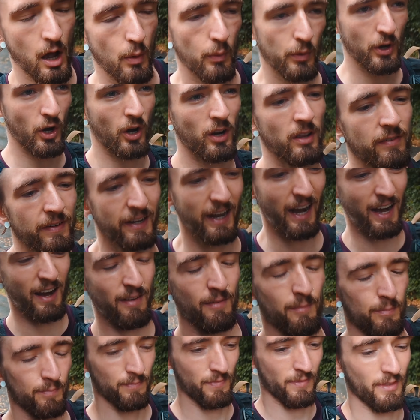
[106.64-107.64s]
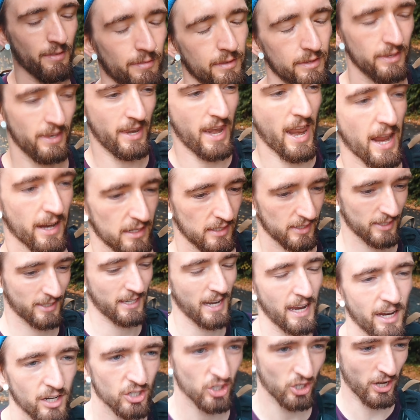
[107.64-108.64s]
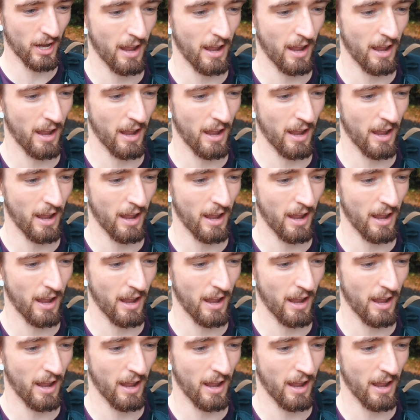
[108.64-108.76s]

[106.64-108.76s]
Oh, we're not even at our next station